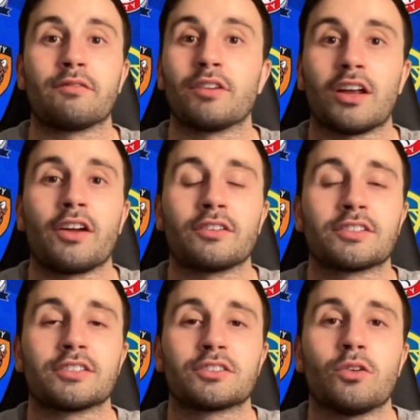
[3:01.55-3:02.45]
rely on
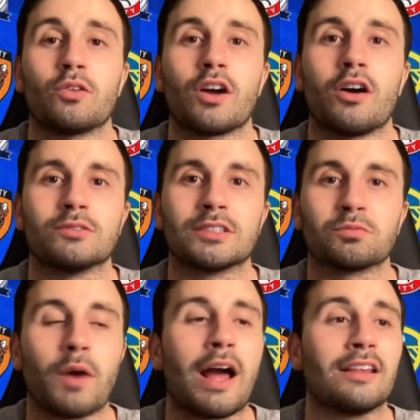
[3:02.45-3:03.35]
to score goals as
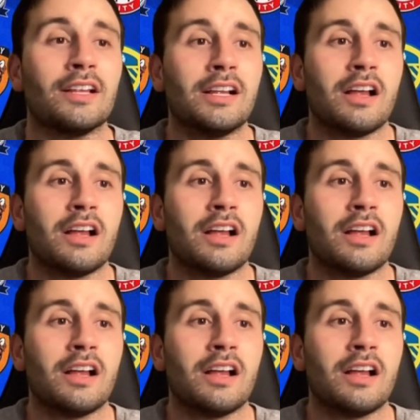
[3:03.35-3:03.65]
well.